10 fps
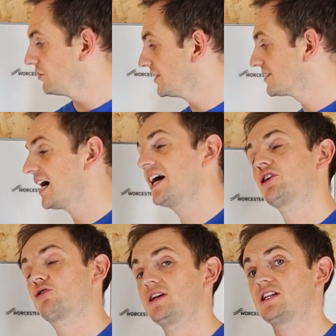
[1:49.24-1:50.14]
The entire
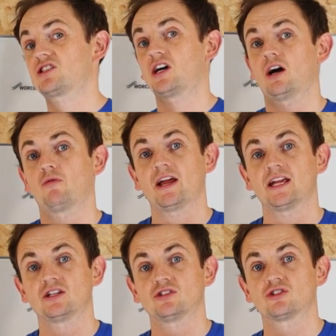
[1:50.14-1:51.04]
Greenstar
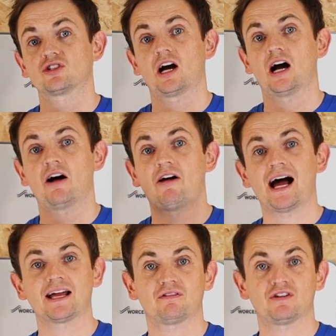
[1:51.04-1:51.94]
range are
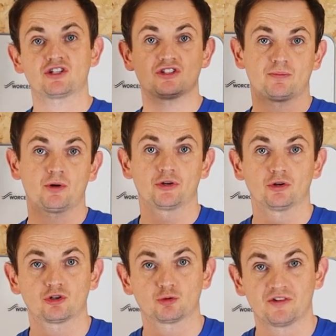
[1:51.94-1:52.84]
high efficiency
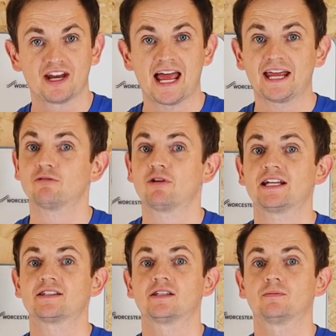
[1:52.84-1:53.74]
products with an A
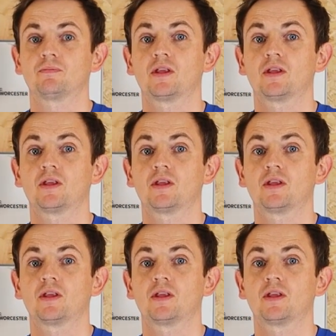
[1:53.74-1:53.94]
rating.